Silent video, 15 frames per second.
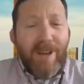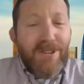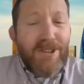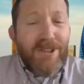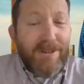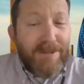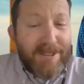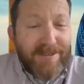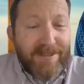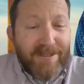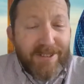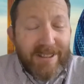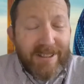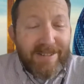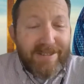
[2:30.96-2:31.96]
start with
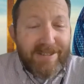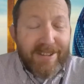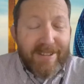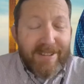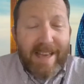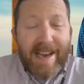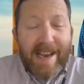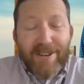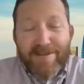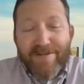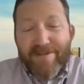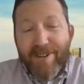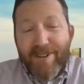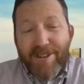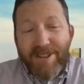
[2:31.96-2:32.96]
the latter
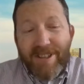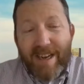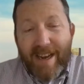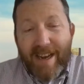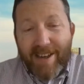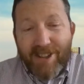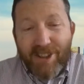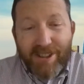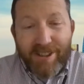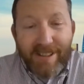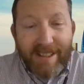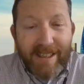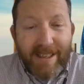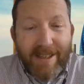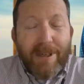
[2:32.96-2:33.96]
first,
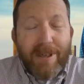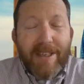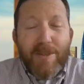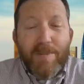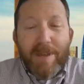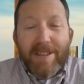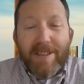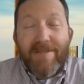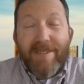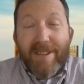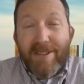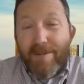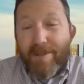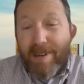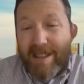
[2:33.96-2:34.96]
actually. We expect the Fed
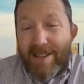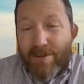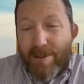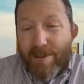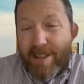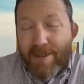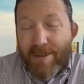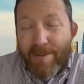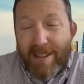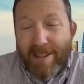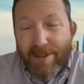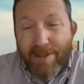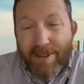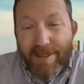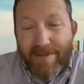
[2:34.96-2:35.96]
to raise rates by
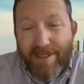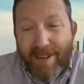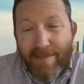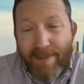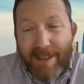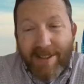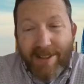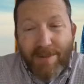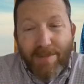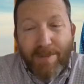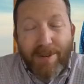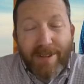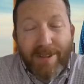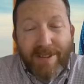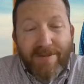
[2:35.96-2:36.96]
25 basis
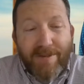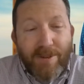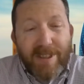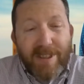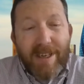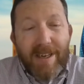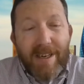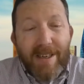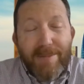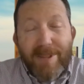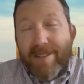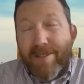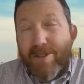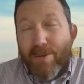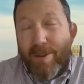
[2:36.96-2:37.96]
points 4 times
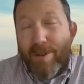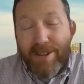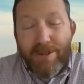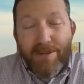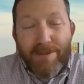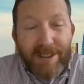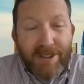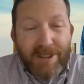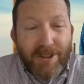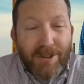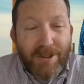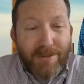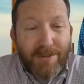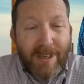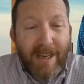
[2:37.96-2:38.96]
in
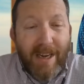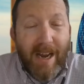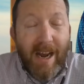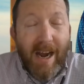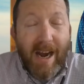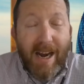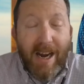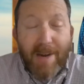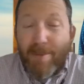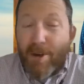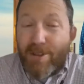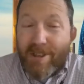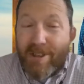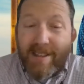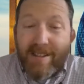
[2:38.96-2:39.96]
2022,
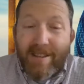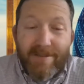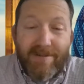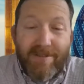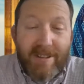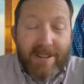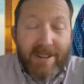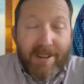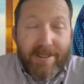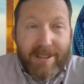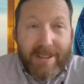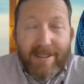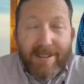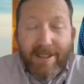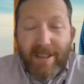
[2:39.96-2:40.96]
most likely
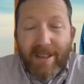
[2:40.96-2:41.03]
front-loaded